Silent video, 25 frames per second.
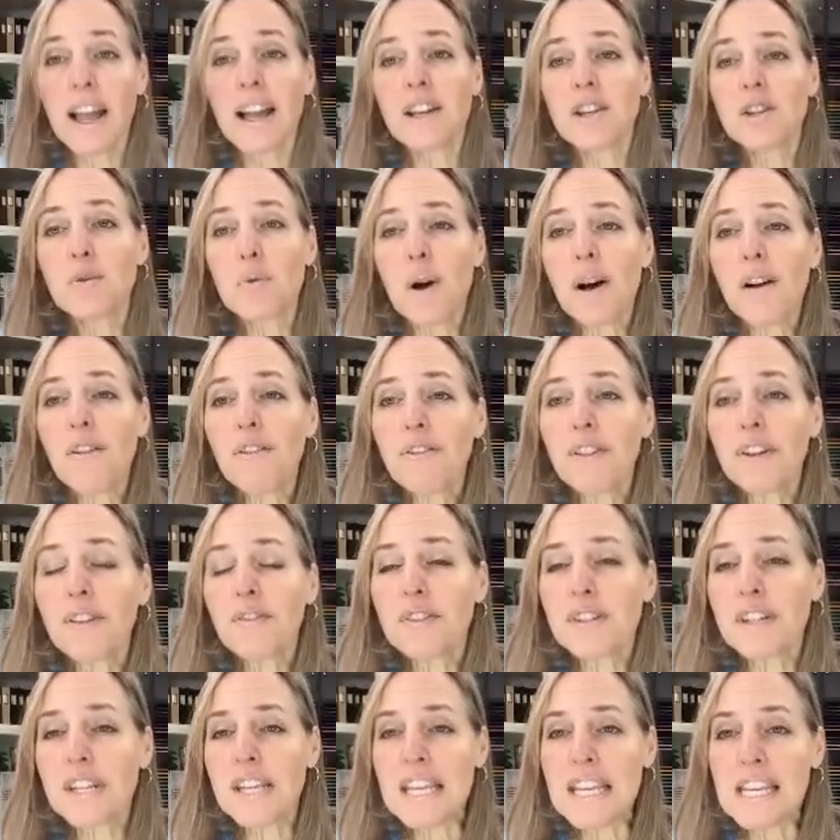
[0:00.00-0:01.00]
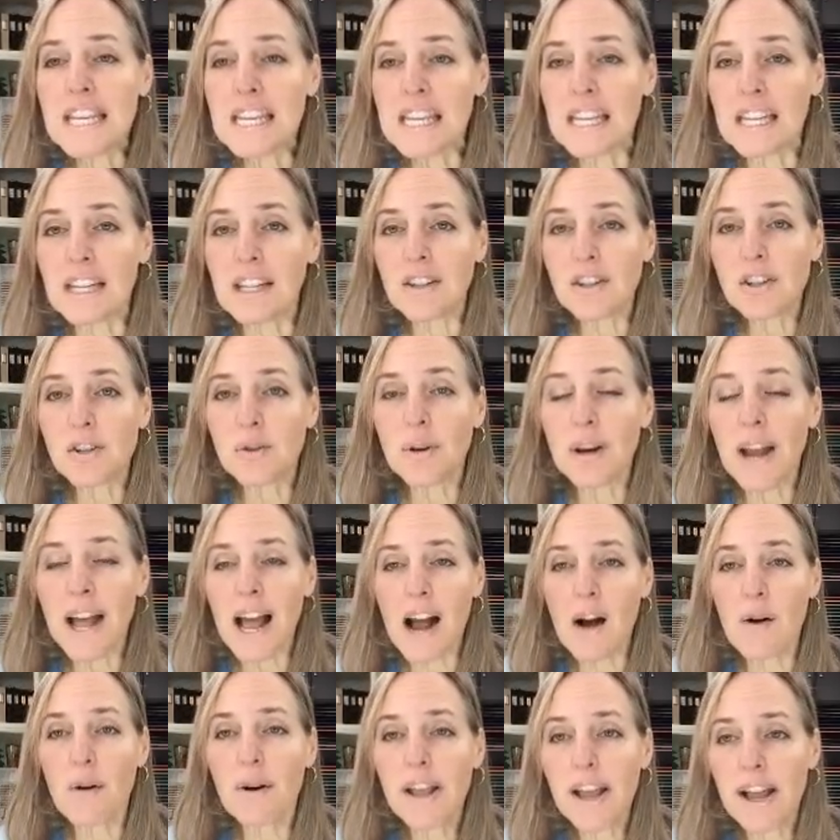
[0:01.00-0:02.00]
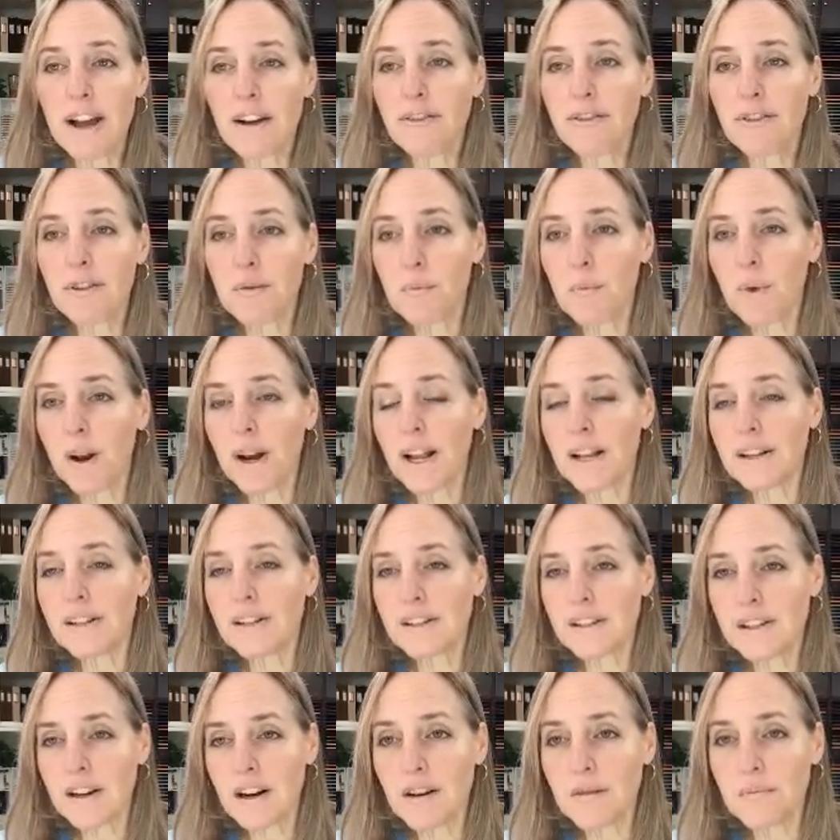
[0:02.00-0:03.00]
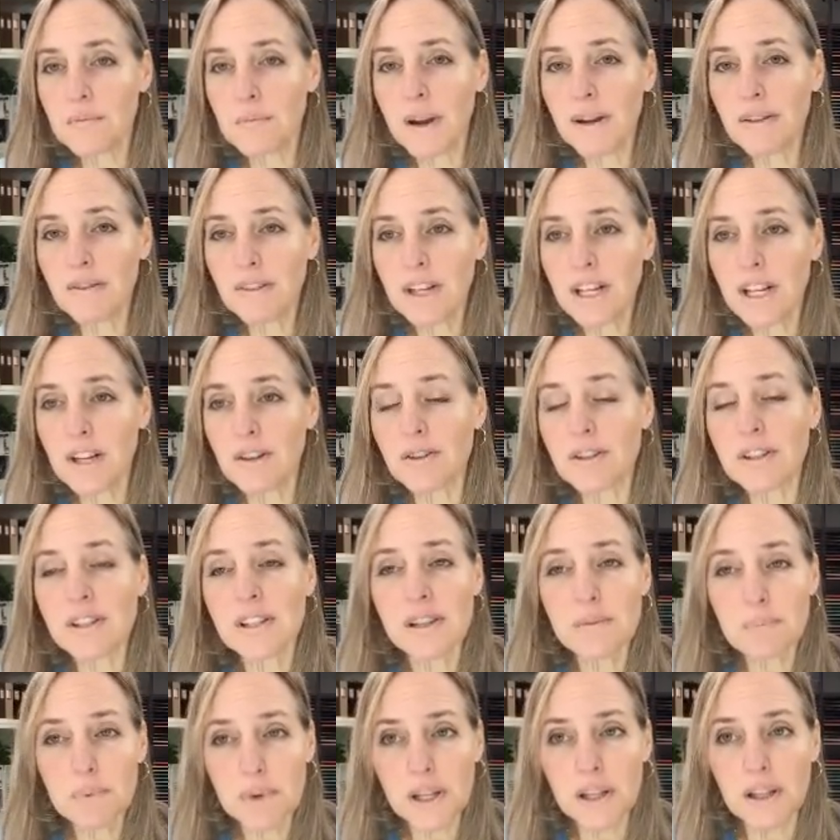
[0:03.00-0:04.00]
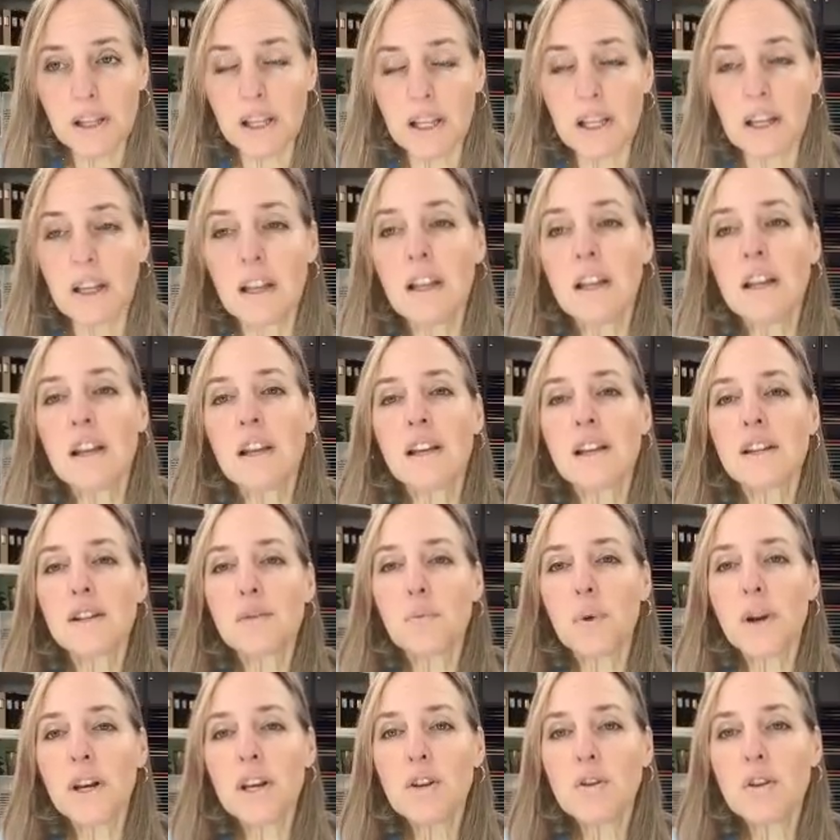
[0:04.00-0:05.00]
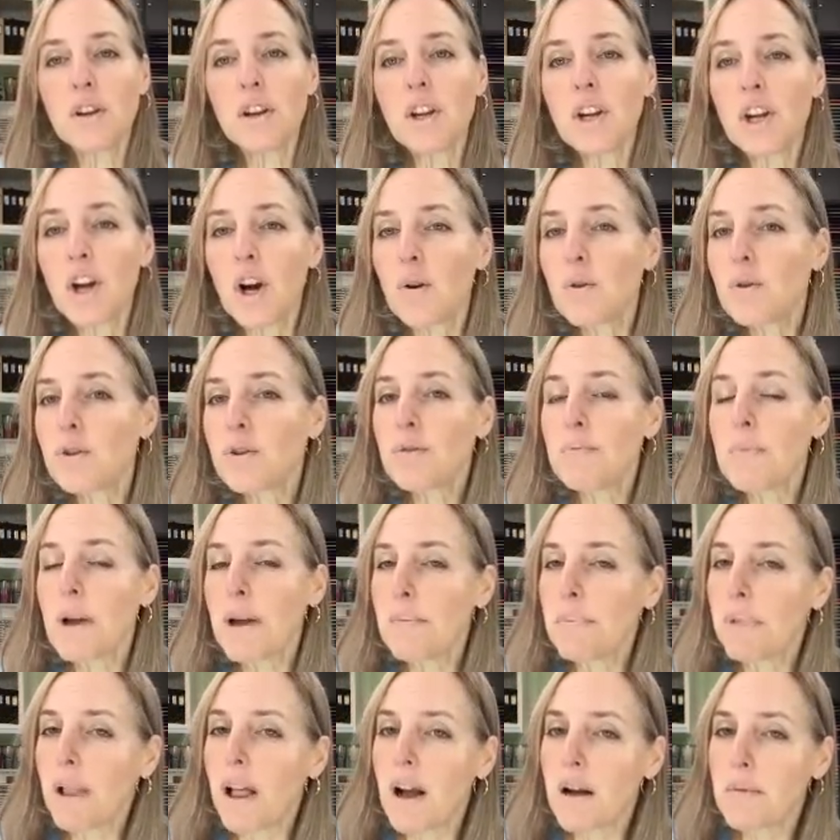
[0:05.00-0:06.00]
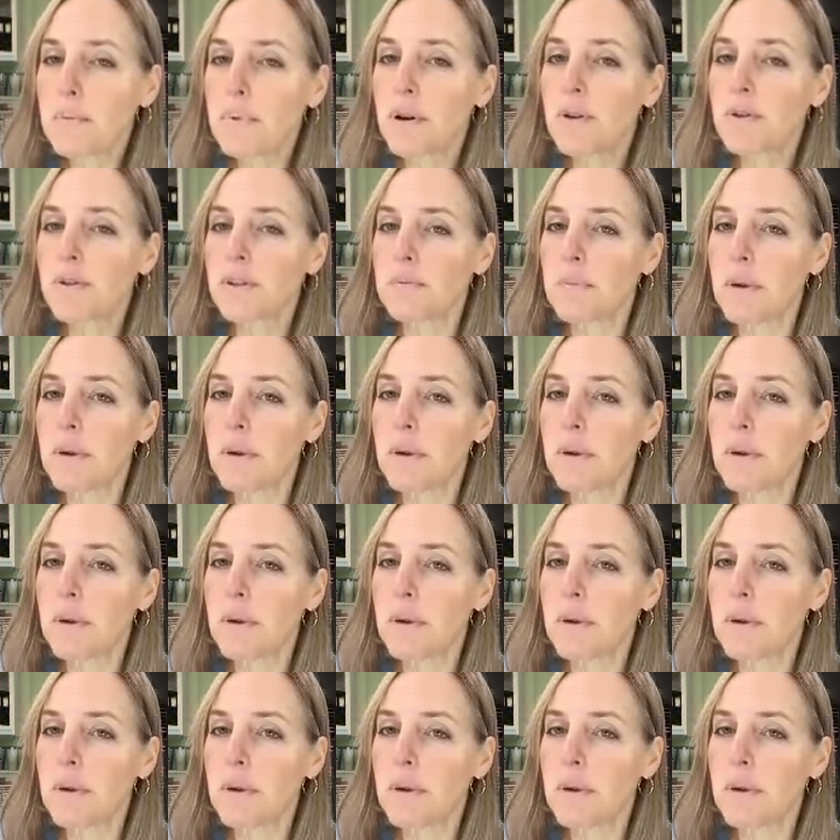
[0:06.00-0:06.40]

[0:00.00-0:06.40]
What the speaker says: At 12:15, so an hour and a half from when I start my videos typically, is when you can go to my blog post.